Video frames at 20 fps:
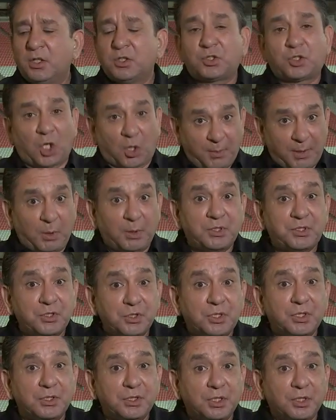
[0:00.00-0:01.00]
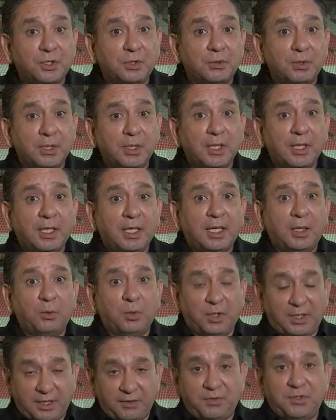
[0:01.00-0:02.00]
show me what you can do and
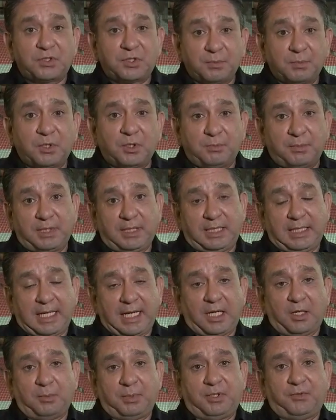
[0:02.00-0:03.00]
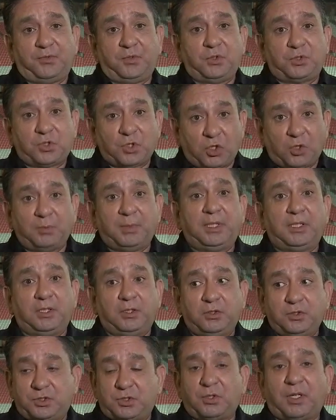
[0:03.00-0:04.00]
we'll give you some good money now, but if you show me that
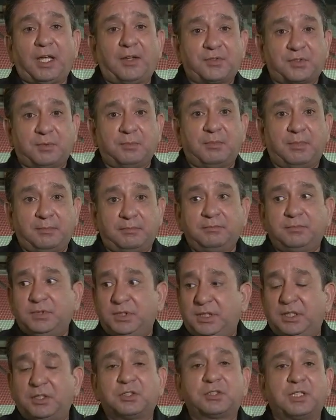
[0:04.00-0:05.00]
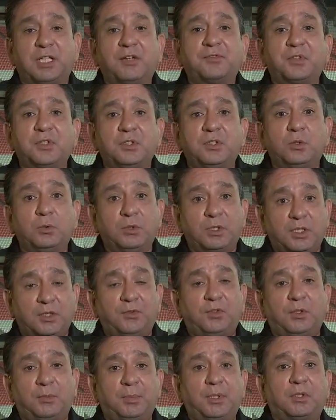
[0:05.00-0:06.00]
you still have some years left in you, we'll
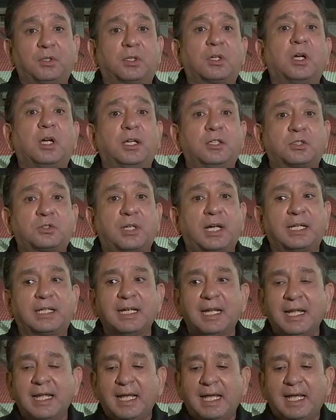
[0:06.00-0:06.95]
give you a bigger contract.